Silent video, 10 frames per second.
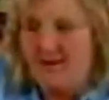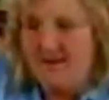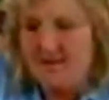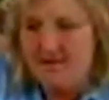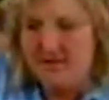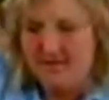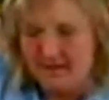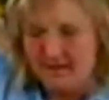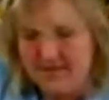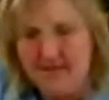
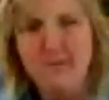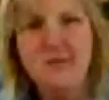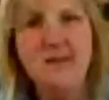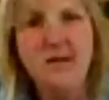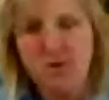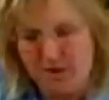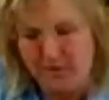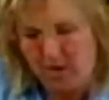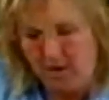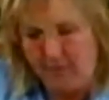the Simmons Leadership
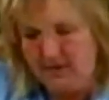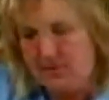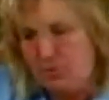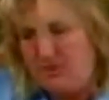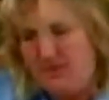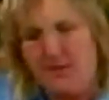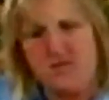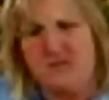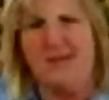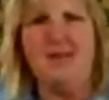Conference was in
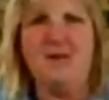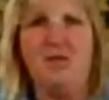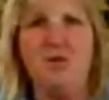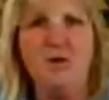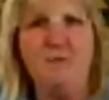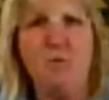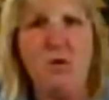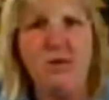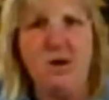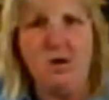its, I think,
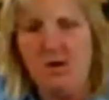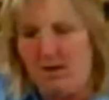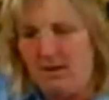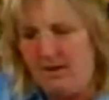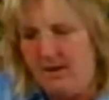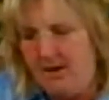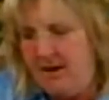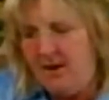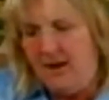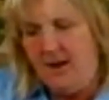34th year.
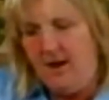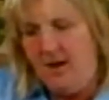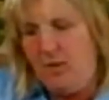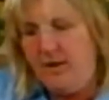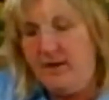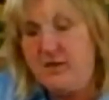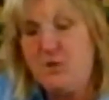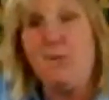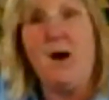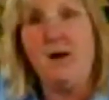What an
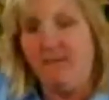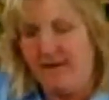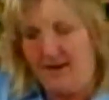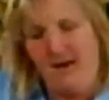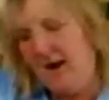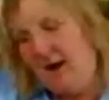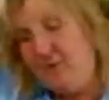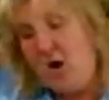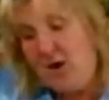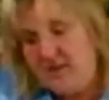inspiring, I've
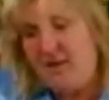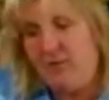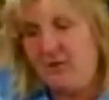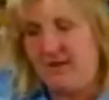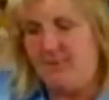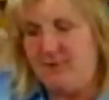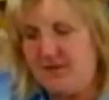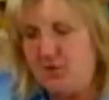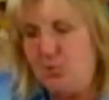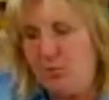gone several times.
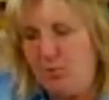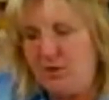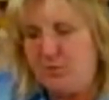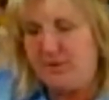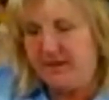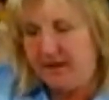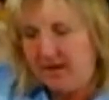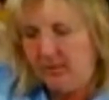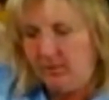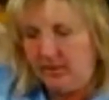This one was
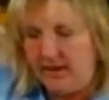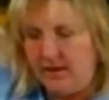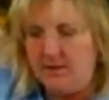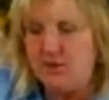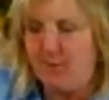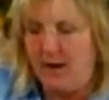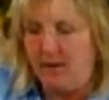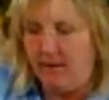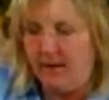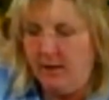particularly
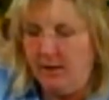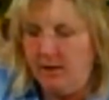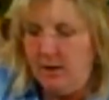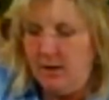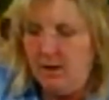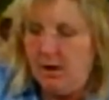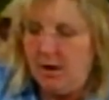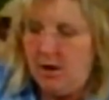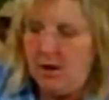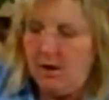inspiring.
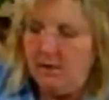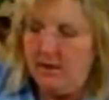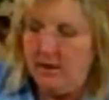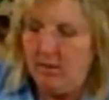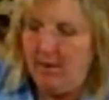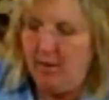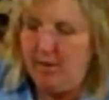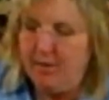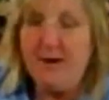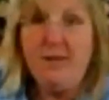There are about
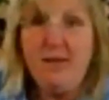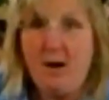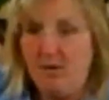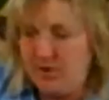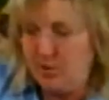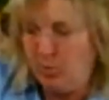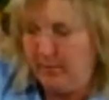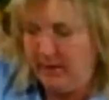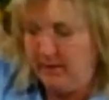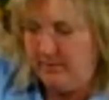3,000
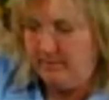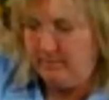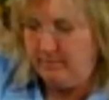women